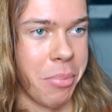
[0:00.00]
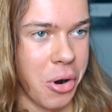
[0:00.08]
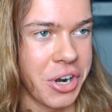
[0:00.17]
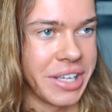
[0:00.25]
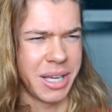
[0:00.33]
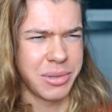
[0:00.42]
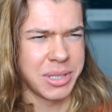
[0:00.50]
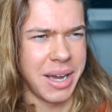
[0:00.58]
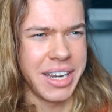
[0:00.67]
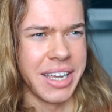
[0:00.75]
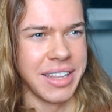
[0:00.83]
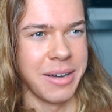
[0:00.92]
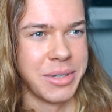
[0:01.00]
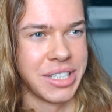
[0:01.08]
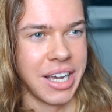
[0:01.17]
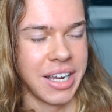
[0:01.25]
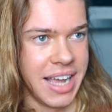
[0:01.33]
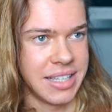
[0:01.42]
the party. That was about it. That
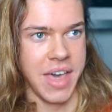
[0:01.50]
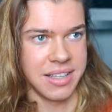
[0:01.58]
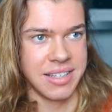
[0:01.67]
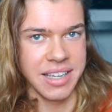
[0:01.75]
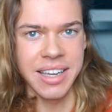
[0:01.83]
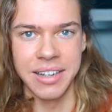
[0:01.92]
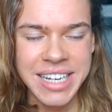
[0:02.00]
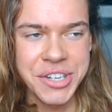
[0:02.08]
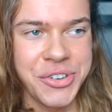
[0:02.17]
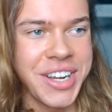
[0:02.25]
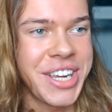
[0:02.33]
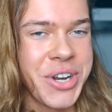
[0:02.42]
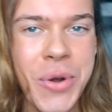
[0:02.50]
was like, that's it. Didn't drink,